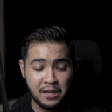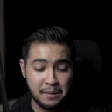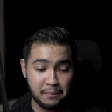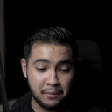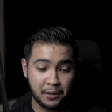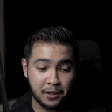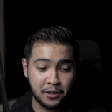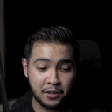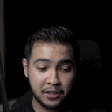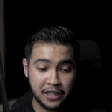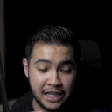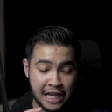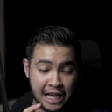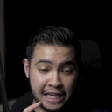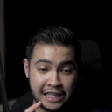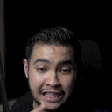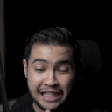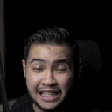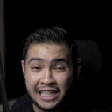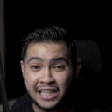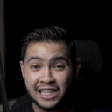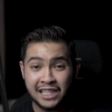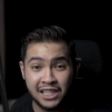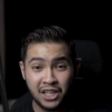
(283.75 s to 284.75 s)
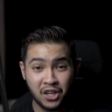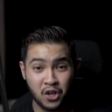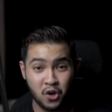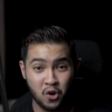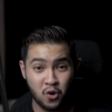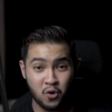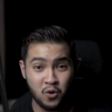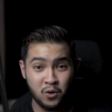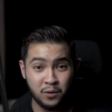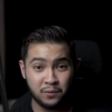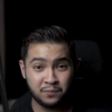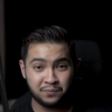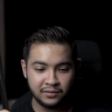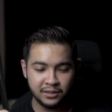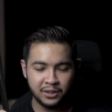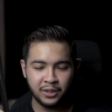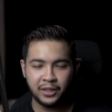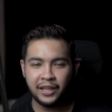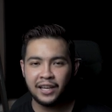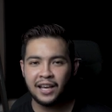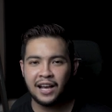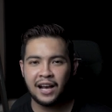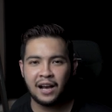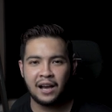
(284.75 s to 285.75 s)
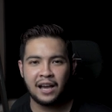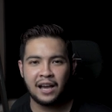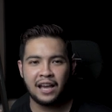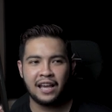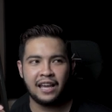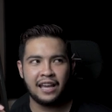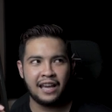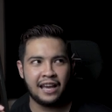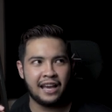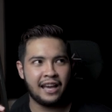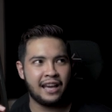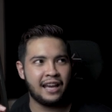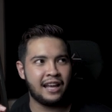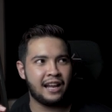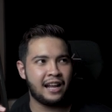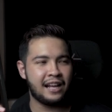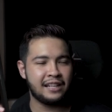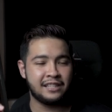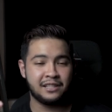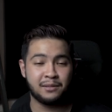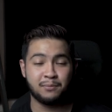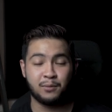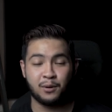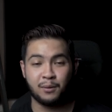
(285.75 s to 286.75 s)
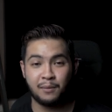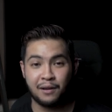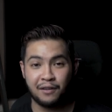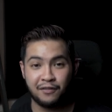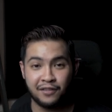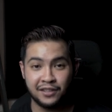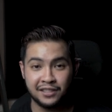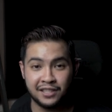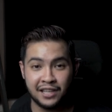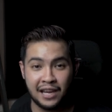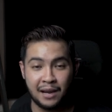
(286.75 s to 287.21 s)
because a year ago, okay, I just bought my first